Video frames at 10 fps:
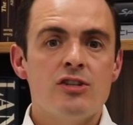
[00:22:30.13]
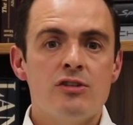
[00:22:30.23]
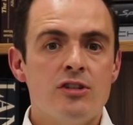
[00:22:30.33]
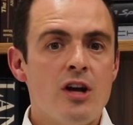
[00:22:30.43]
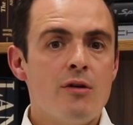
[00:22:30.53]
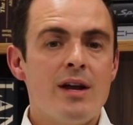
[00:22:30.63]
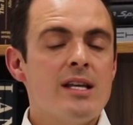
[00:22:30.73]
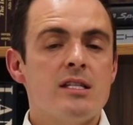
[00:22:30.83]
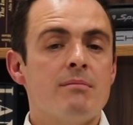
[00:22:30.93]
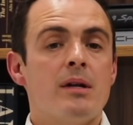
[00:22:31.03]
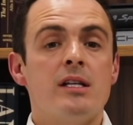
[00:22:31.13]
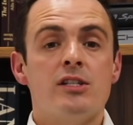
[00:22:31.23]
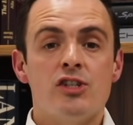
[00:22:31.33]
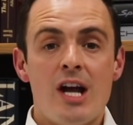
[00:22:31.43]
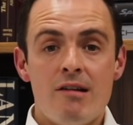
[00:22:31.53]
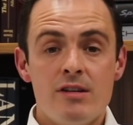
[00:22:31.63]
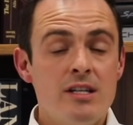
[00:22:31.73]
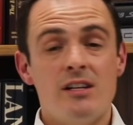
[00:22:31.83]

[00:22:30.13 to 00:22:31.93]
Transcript: you to donate some money to charity.